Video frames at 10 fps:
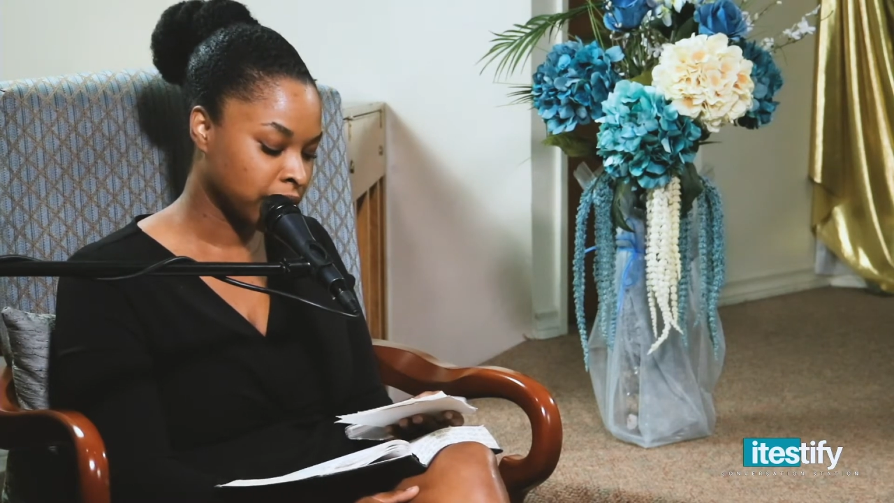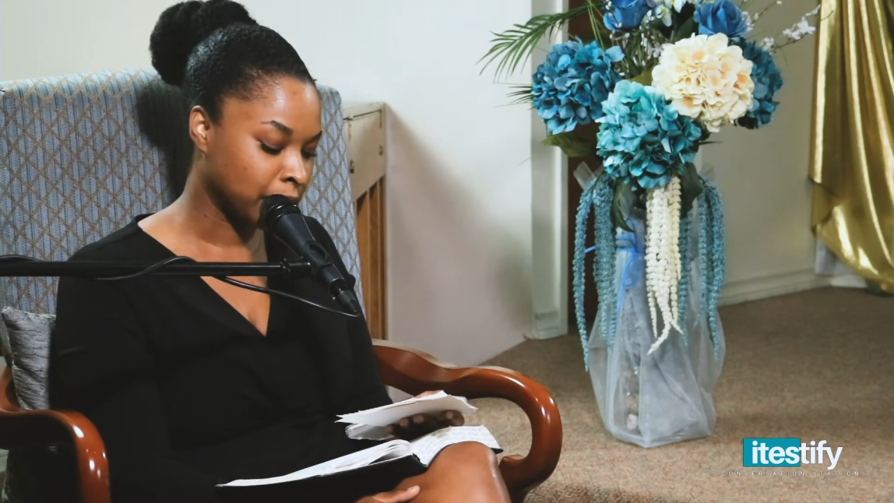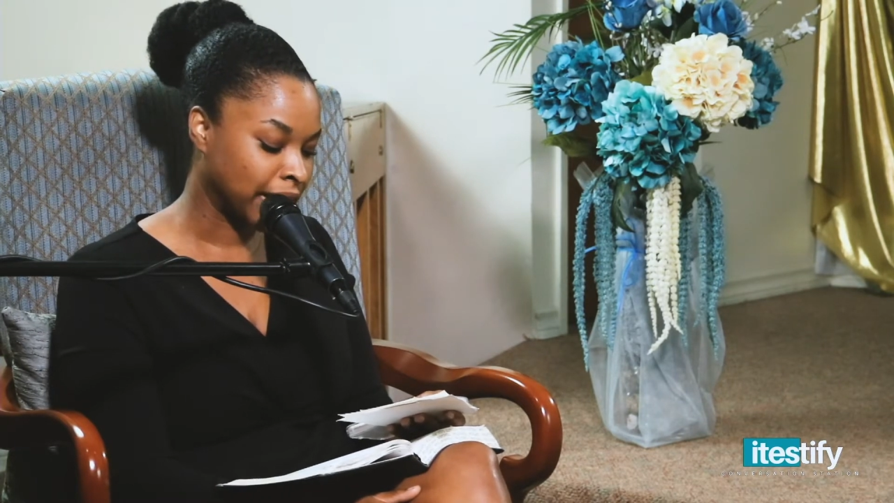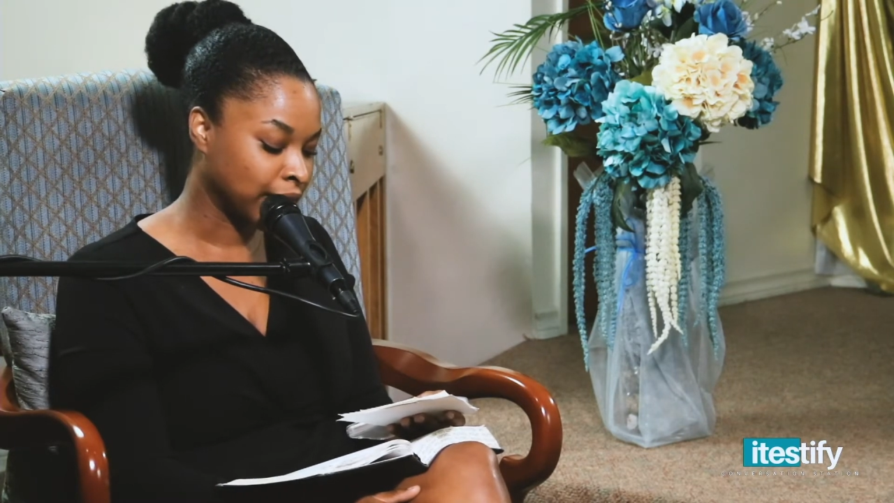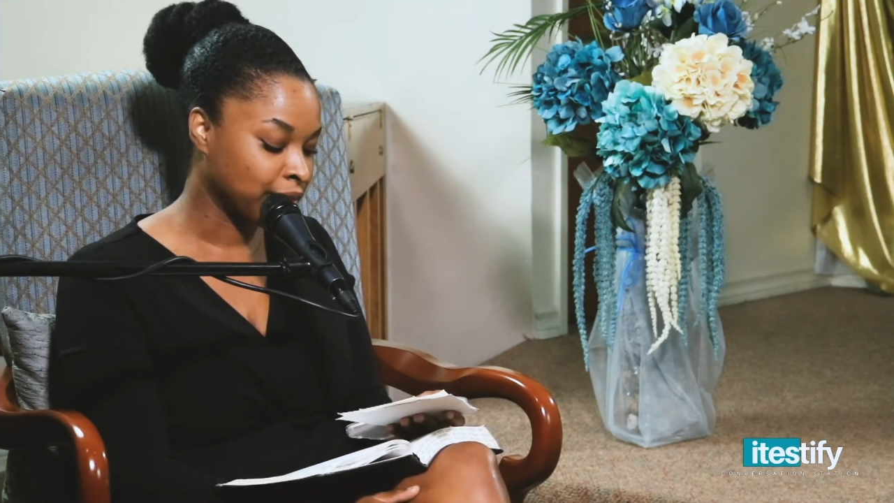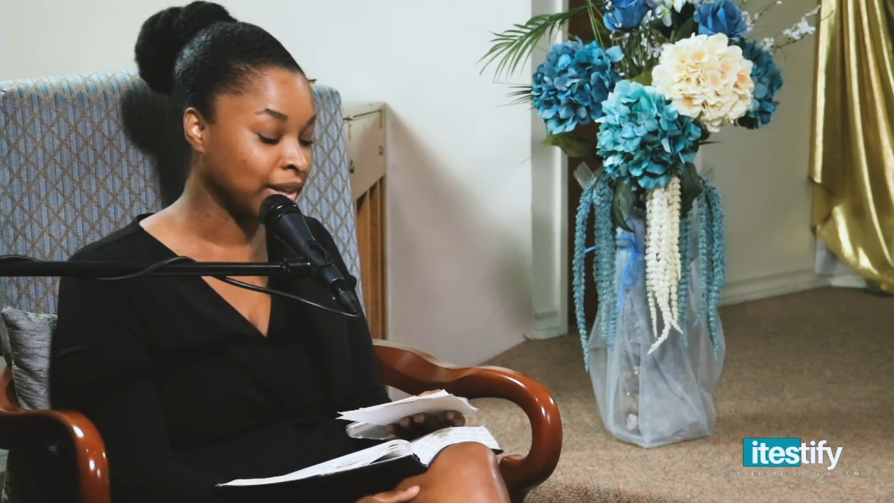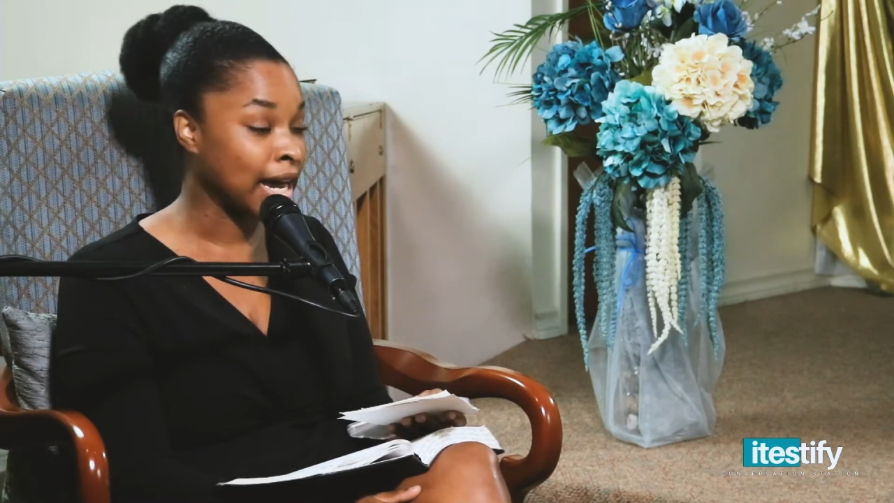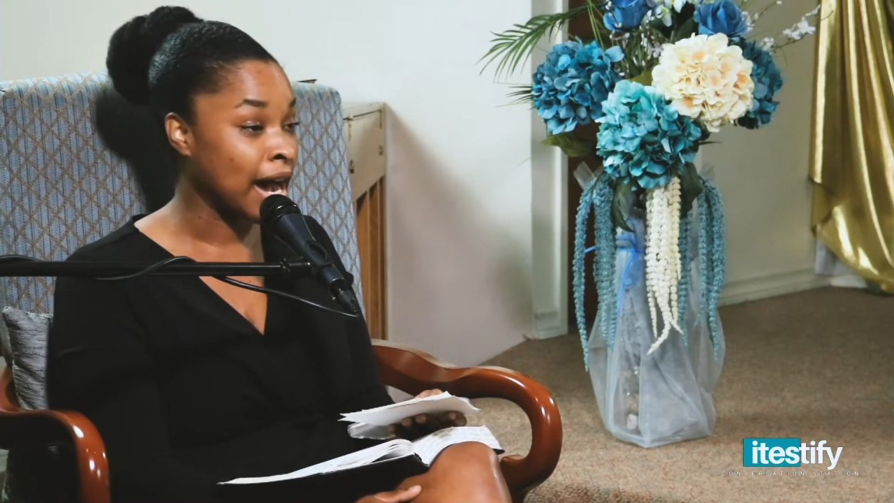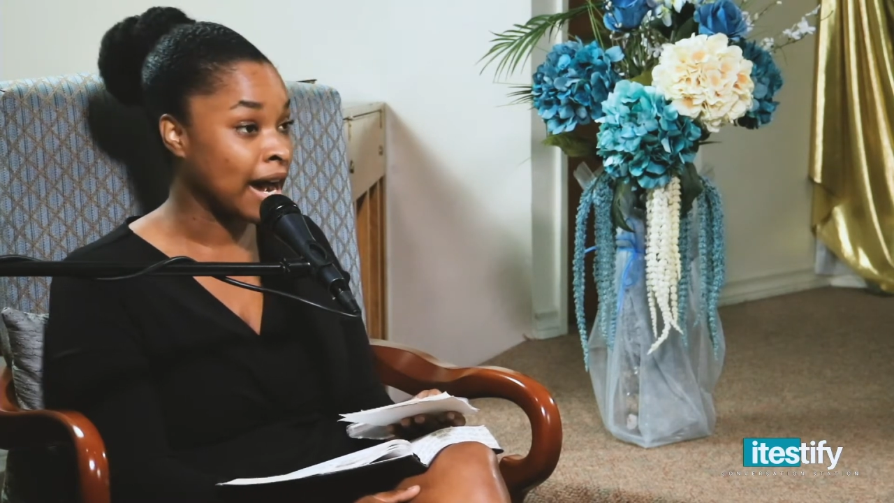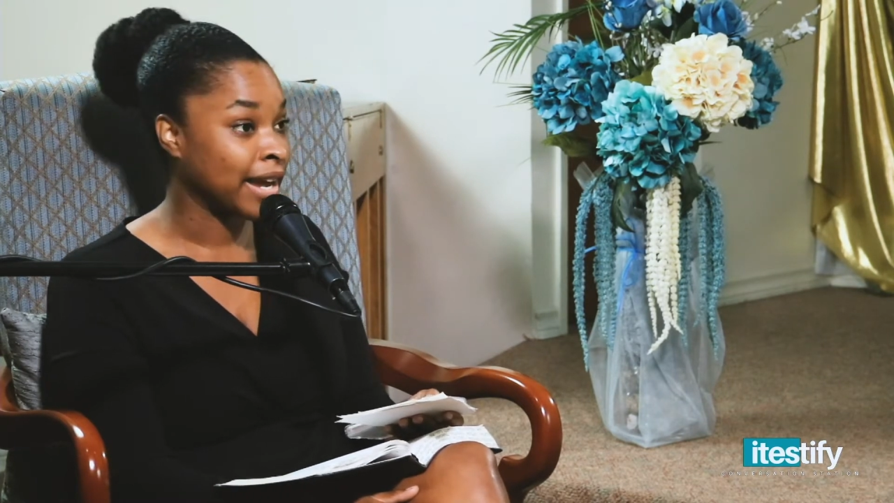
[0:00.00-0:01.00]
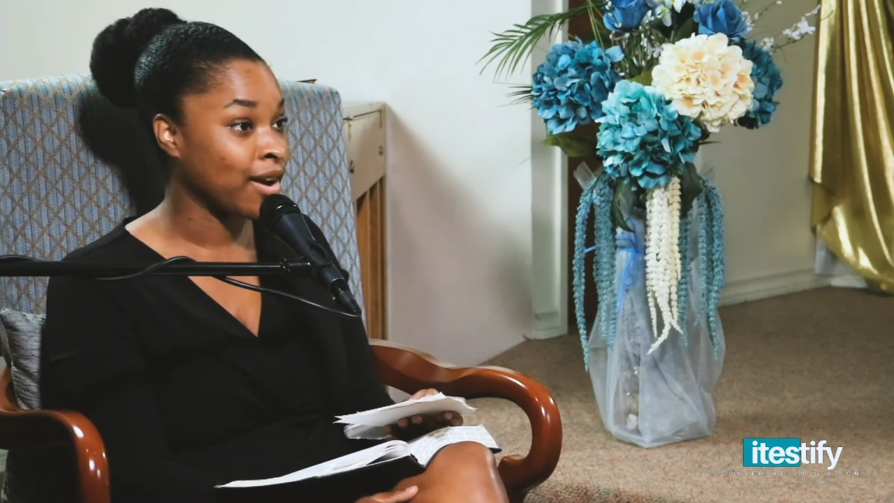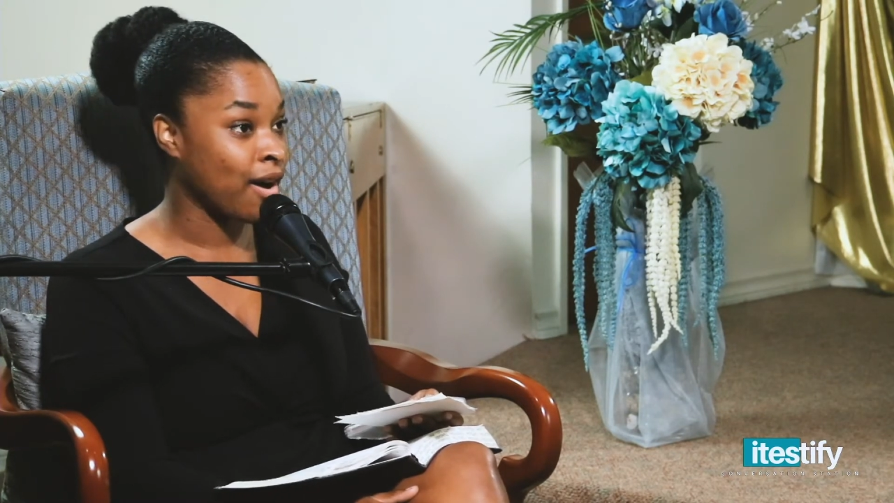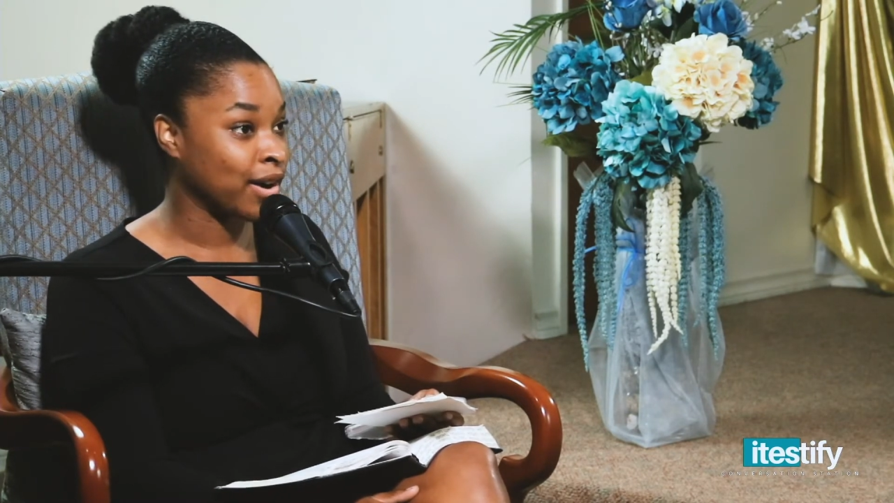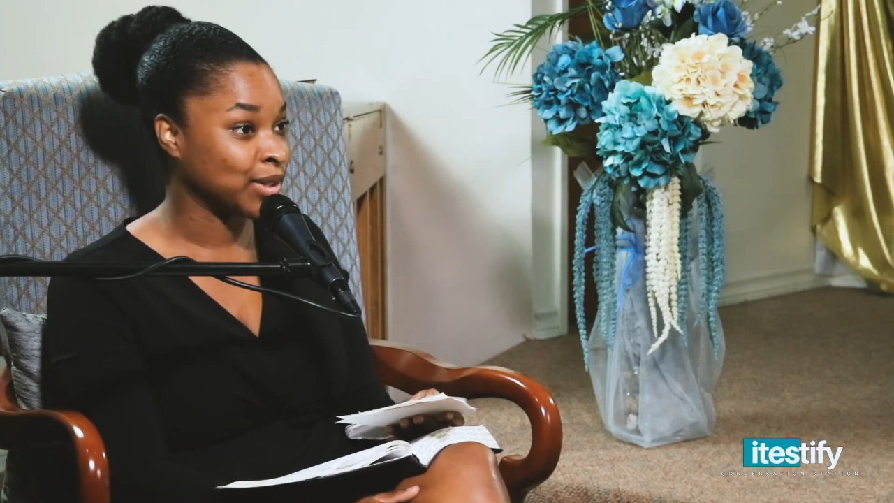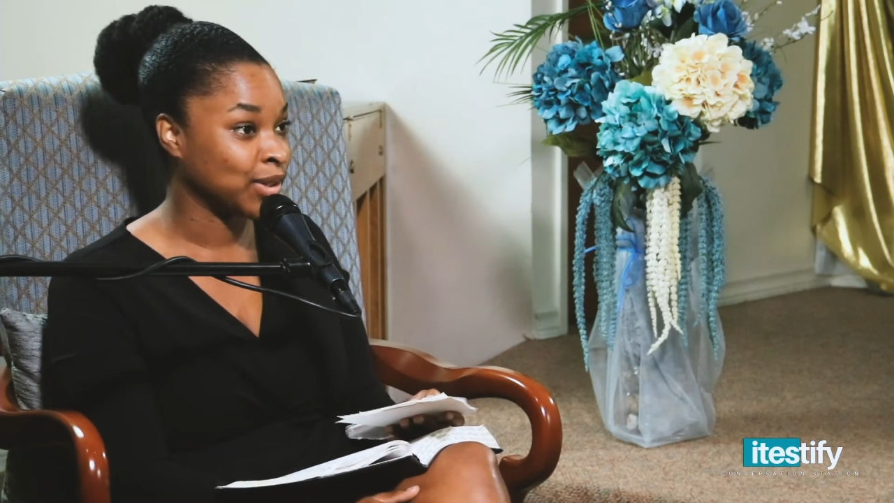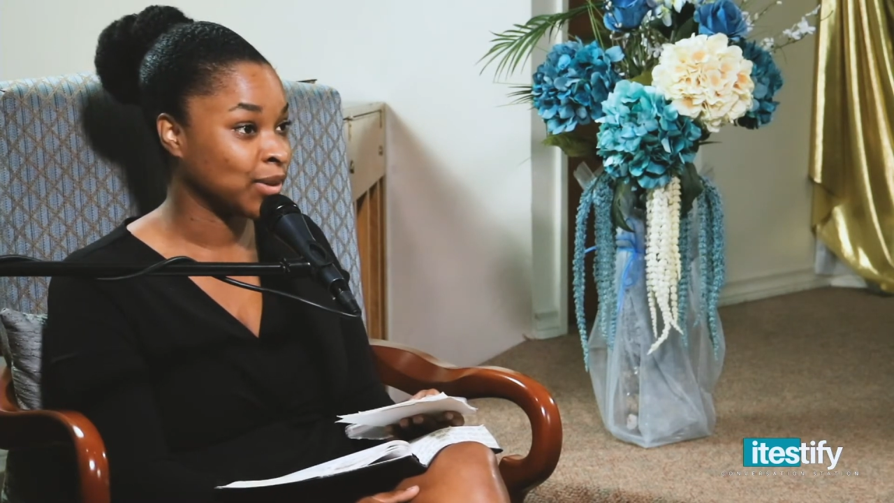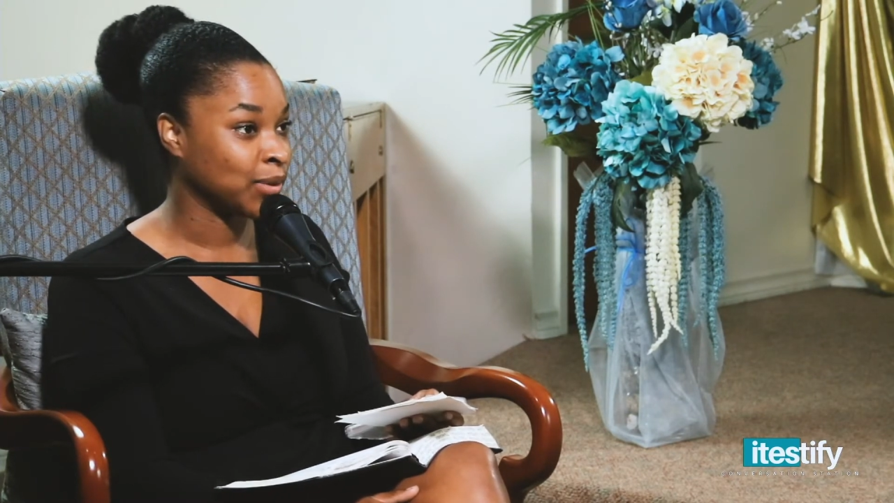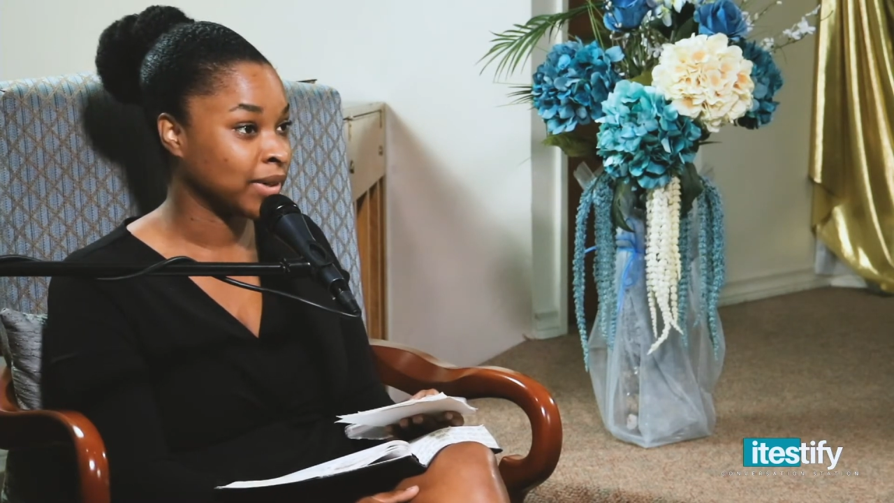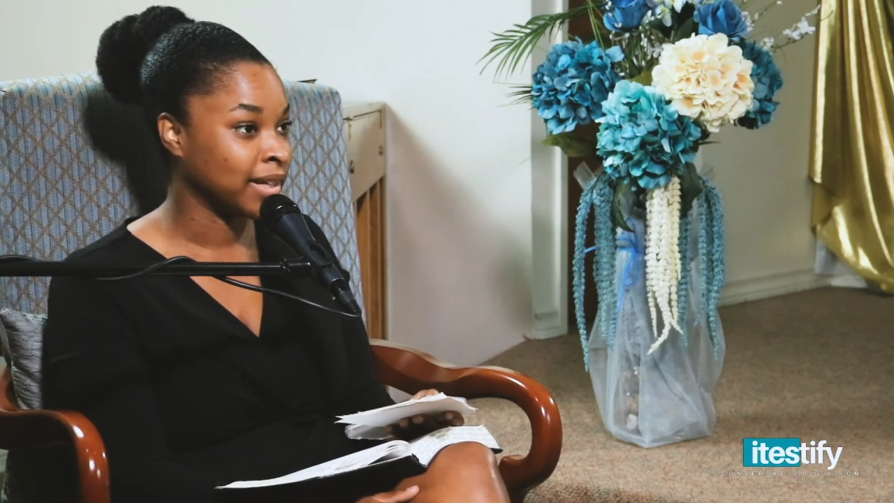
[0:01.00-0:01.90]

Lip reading: my loving eye on you.